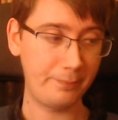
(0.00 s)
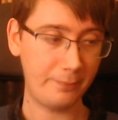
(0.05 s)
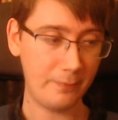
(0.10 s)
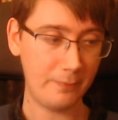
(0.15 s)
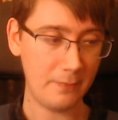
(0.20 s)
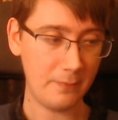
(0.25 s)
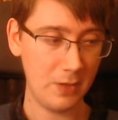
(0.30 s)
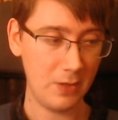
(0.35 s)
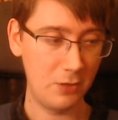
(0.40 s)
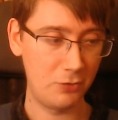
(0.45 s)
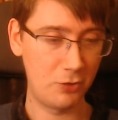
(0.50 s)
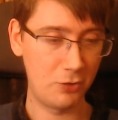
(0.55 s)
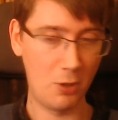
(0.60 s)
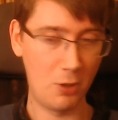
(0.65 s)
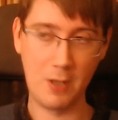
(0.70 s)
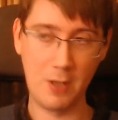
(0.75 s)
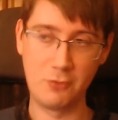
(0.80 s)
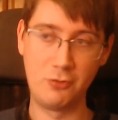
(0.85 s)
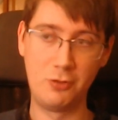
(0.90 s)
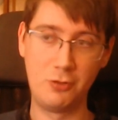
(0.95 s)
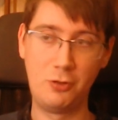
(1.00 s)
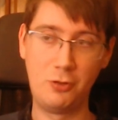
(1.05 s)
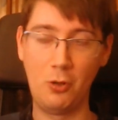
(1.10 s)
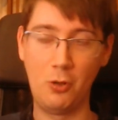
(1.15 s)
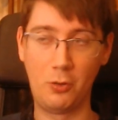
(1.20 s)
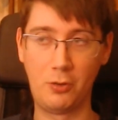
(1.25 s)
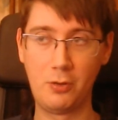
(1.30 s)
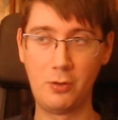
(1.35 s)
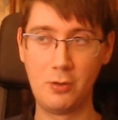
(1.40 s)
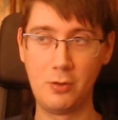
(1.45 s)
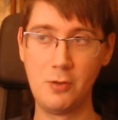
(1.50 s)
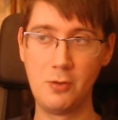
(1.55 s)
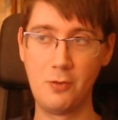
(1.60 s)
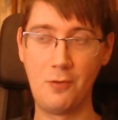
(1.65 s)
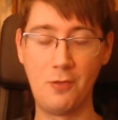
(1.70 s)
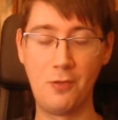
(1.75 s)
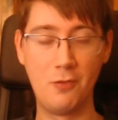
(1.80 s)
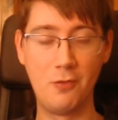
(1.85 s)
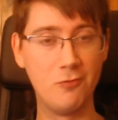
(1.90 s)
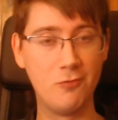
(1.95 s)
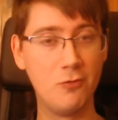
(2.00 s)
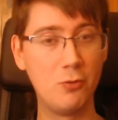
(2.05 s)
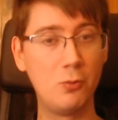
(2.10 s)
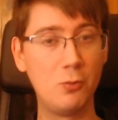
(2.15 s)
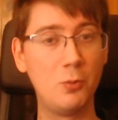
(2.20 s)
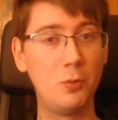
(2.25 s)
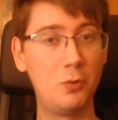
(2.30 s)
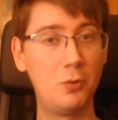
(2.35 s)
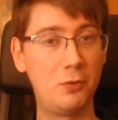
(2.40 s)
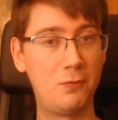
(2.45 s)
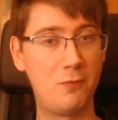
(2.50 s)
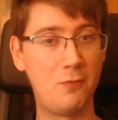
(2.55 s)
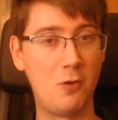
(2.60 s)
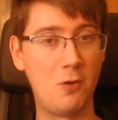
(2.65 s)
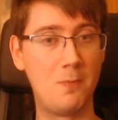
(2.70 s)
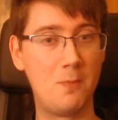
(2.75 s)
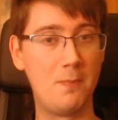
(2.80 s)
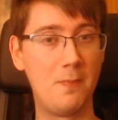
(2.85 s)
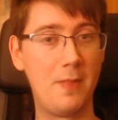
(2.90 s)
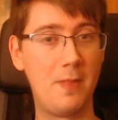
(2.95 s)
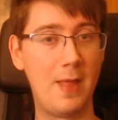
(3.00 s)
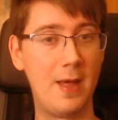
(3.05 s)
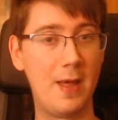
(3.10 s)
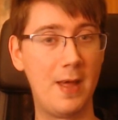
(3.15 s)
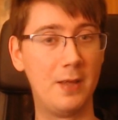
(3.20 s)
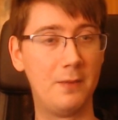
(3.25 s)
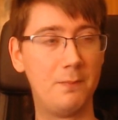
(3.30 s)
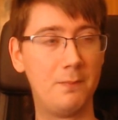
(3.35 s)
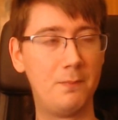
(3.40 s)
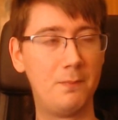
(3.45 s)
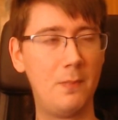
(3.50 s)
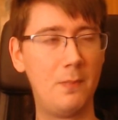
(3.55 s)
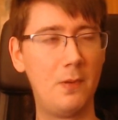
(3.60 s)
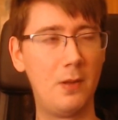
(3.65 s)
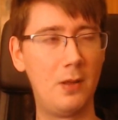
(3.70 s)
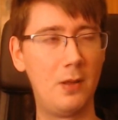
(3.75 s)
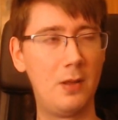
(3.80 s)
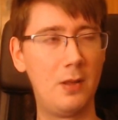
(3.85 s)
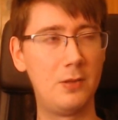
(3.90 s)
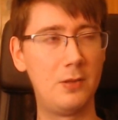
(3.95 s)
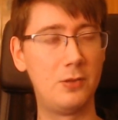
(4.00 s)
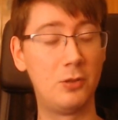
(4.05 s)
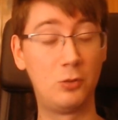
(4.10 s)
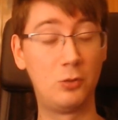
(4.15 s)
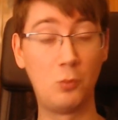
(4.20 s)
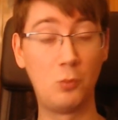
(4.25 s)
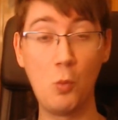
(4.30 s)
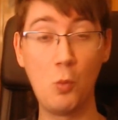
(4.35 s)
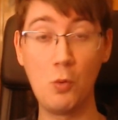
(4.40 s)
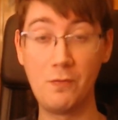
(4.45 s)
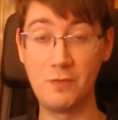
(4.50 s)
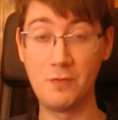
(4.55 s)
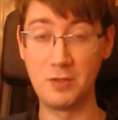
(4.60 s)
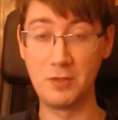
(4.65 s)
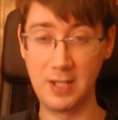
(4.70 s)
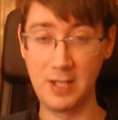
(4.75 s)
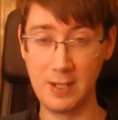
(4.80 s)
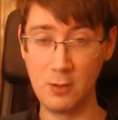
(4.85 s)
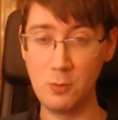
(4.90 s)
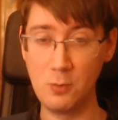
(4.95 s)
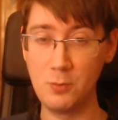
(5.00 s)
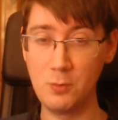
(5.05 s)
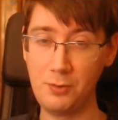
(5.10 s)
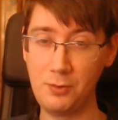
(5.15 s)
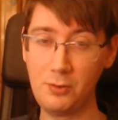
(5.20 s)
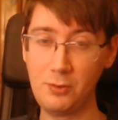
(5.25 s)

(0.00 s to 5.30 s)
So I actually took the rules from the Dwarven guilds,